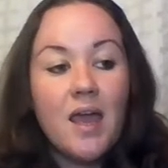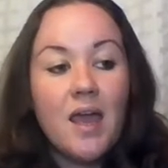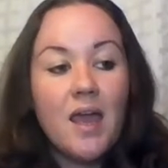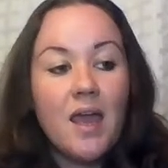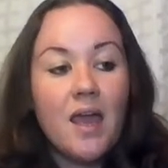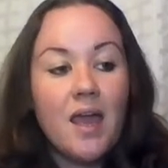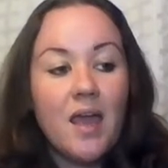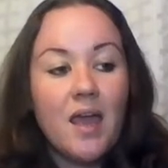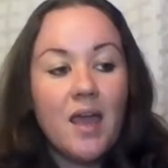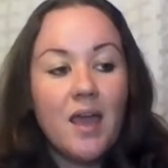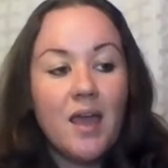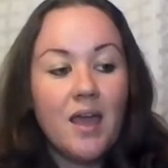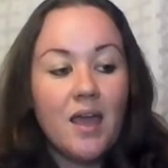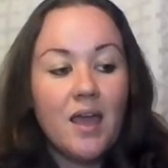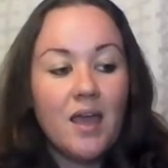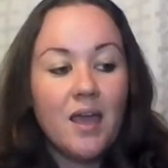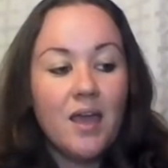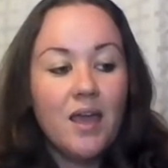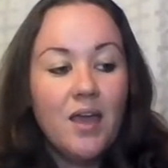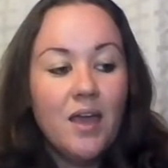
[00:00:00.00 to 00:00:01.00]

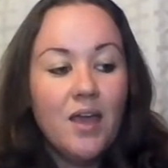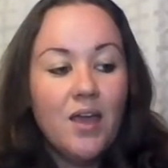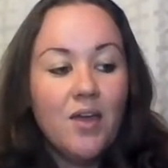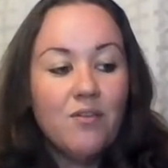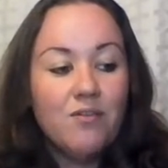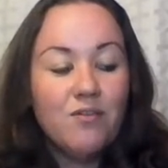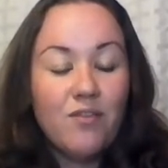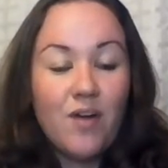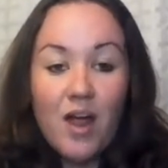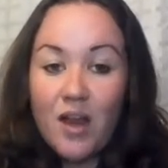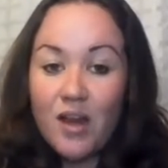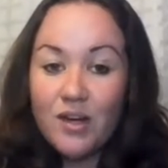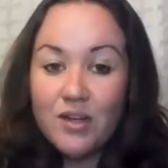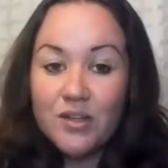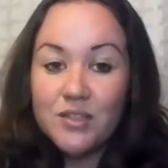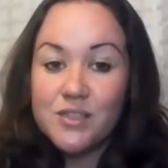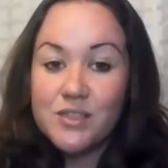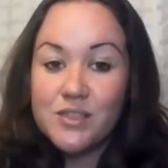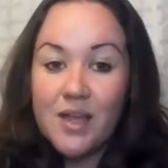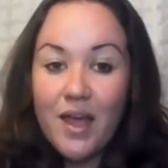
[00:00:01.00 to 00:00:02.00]
a
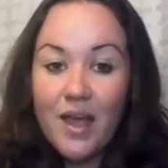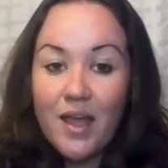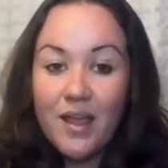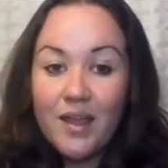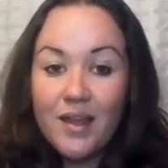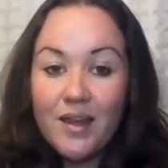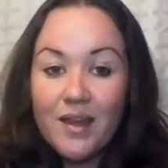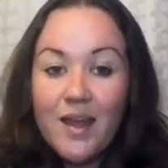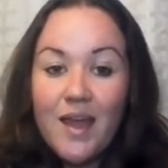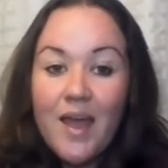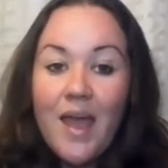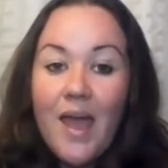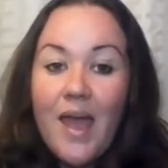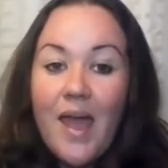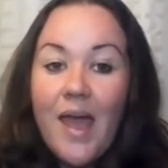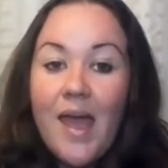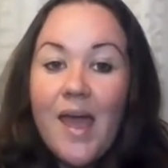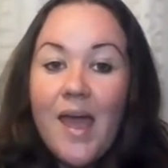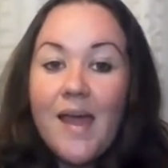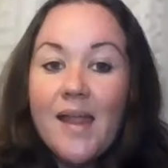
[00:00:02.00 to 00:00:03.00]
fire
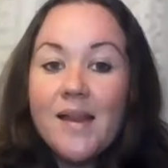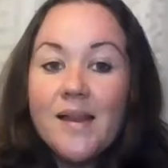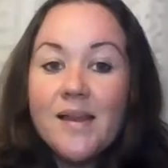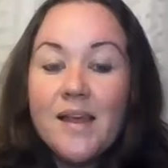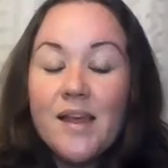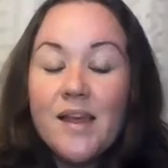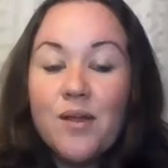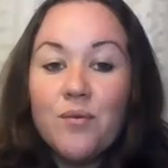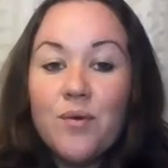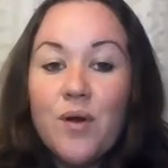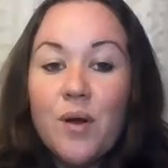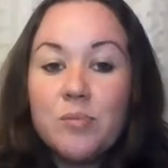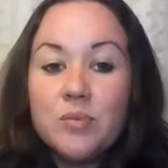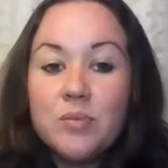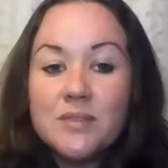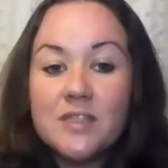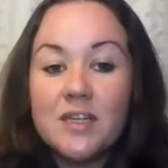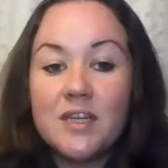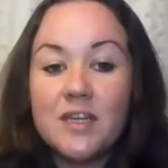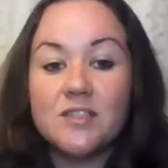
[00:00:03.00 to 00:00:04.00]
sign, and it
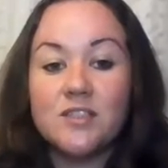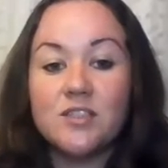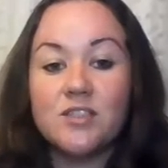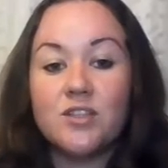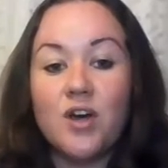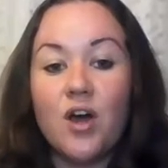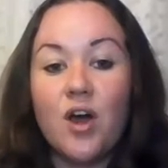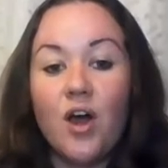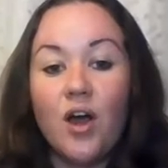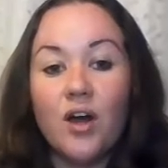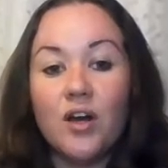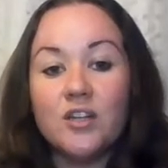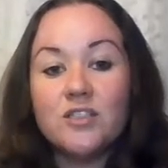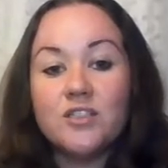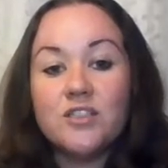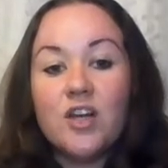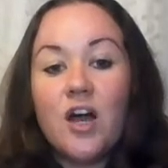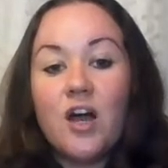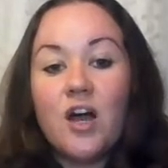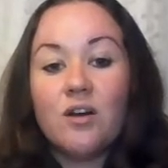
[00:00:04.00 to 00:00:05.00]
represents the heart
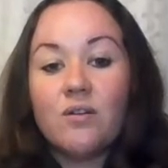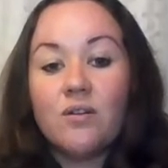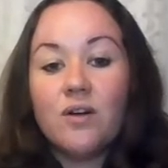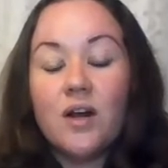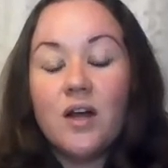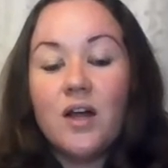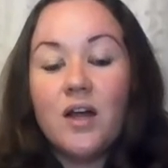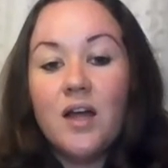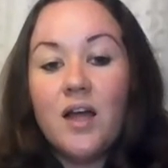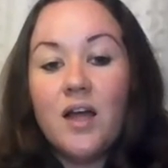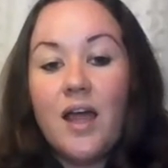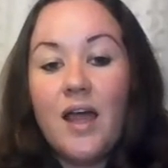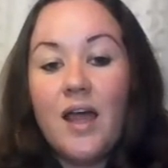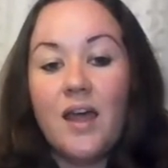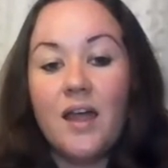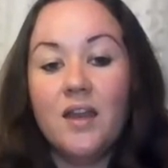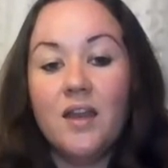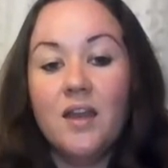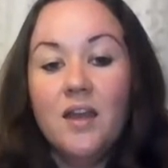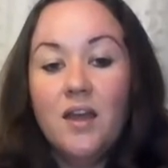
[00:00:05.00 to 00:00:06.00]
chakra
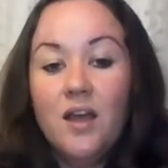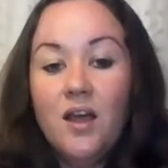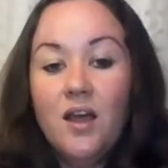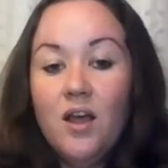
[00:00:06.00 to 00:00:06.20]
and